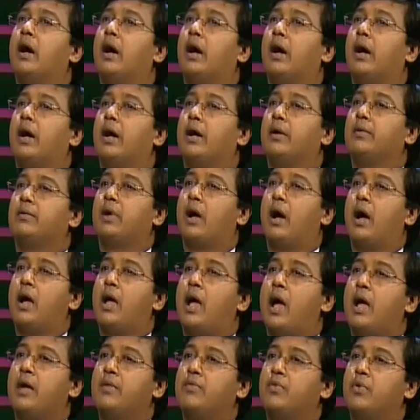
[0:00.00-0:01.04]

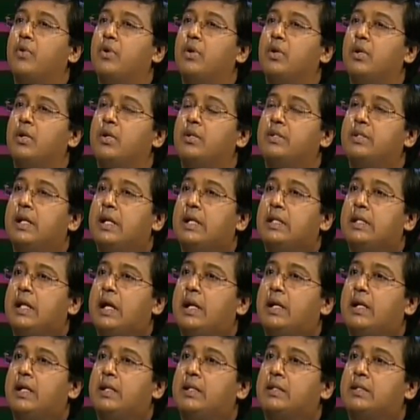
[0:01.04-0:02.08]
I wouldn't say
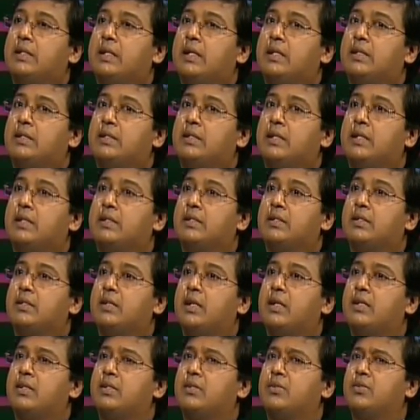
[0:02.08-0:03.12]
that it's
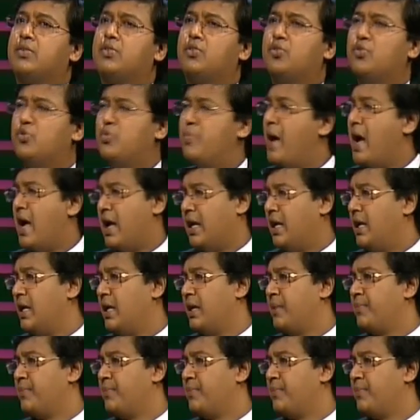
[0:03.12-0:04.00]
too bad.